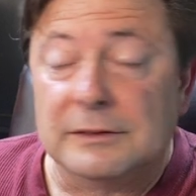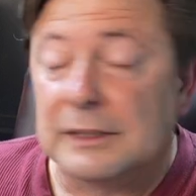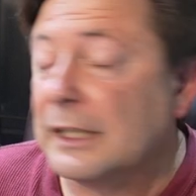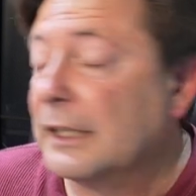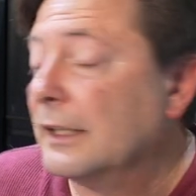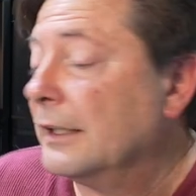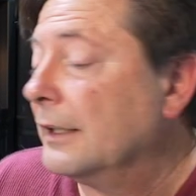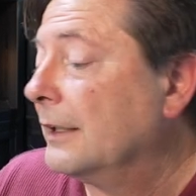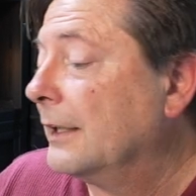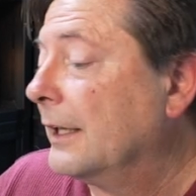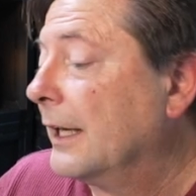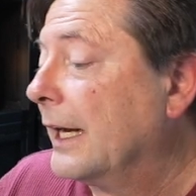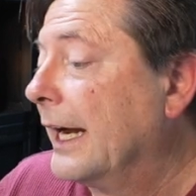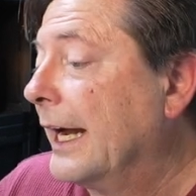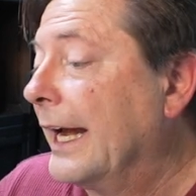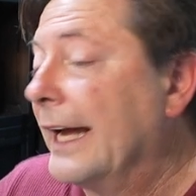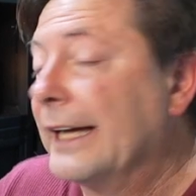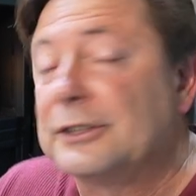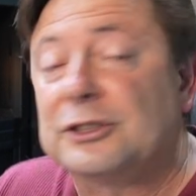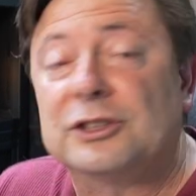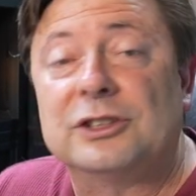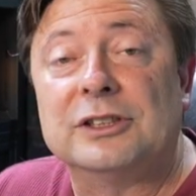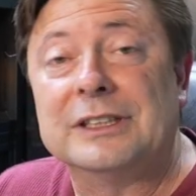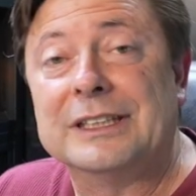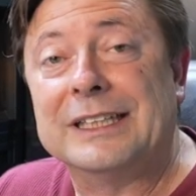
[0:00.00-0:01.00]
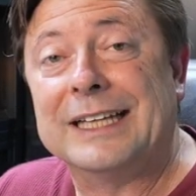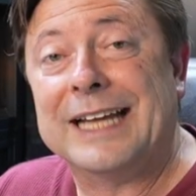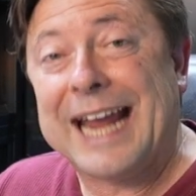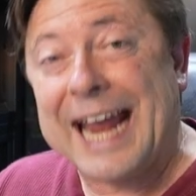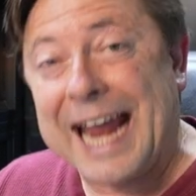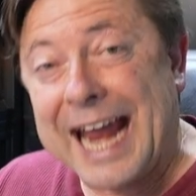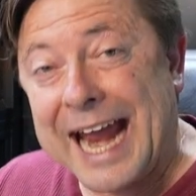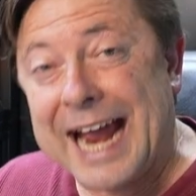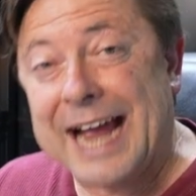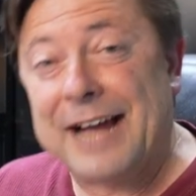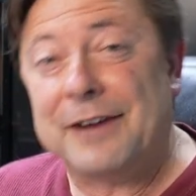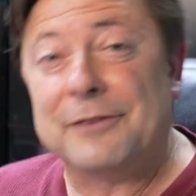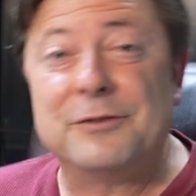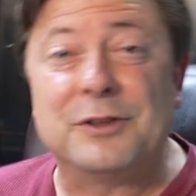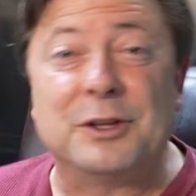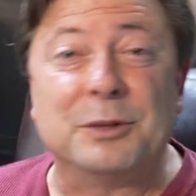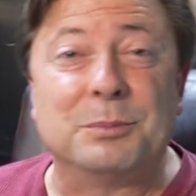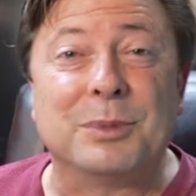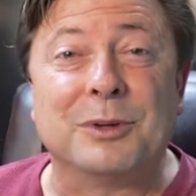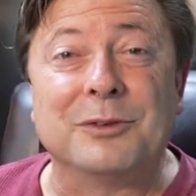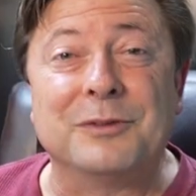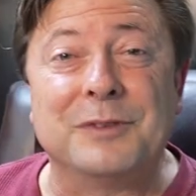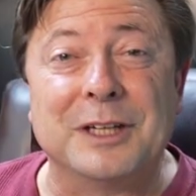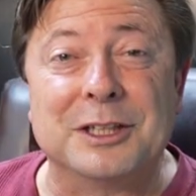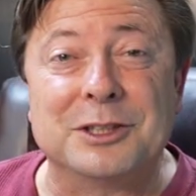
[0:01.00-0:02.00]
I actually have the
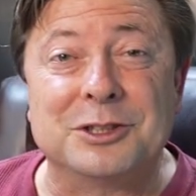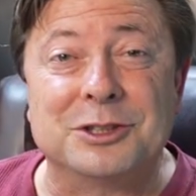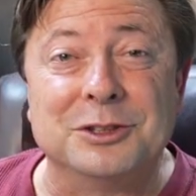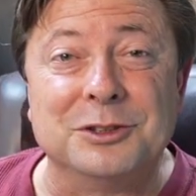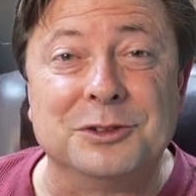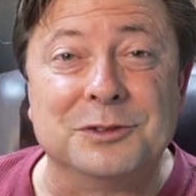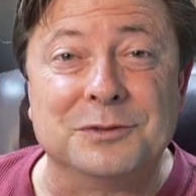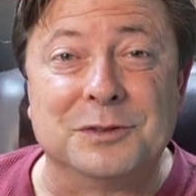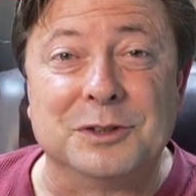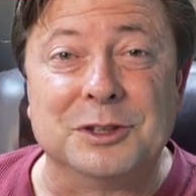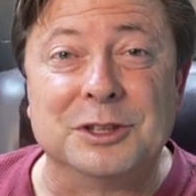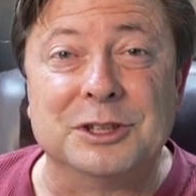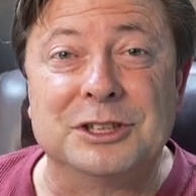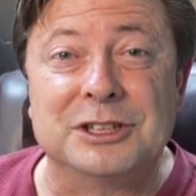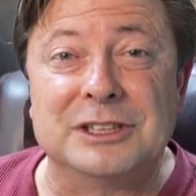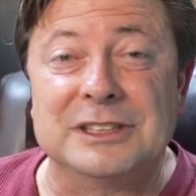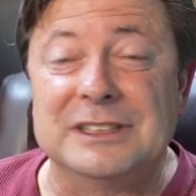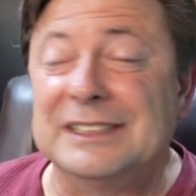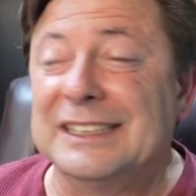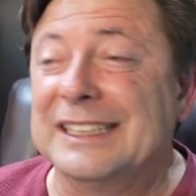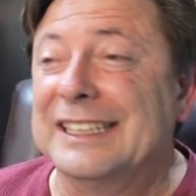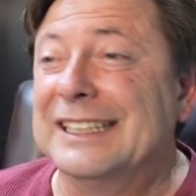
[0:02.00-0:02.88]
professional version.